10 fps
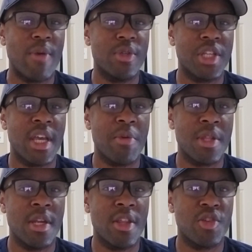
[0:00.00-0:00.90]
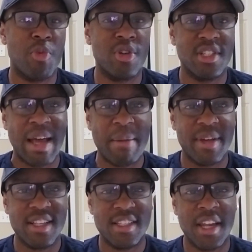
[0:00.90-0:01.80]
once again with another sports topic,
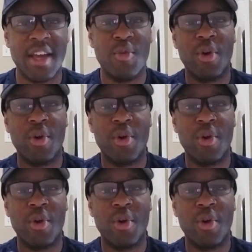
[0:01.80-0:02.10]
and today we're